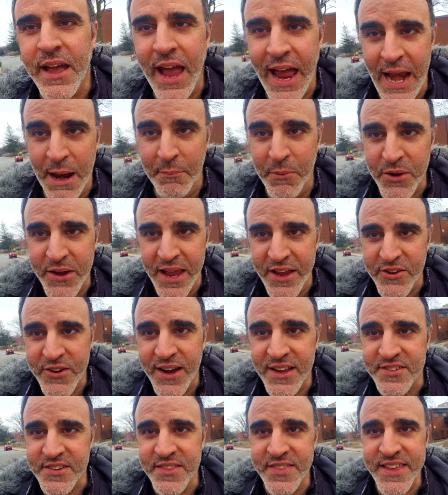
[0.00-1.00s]
I'm looking at you
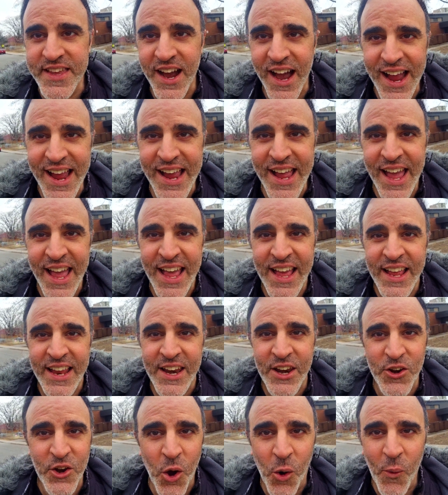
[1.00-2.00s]
guys in the eye,
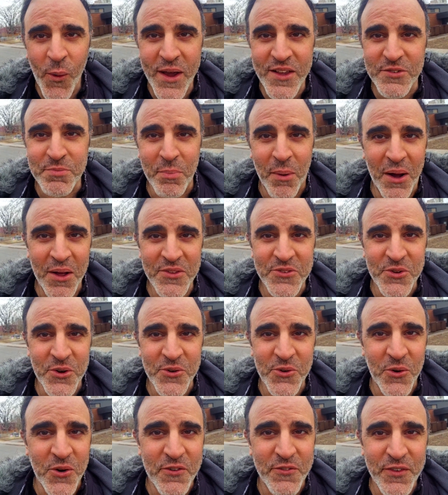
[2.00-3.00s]
no way sponsored
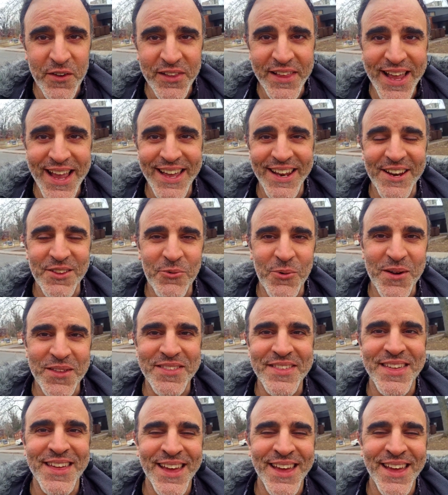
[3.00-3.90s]
or affiliated with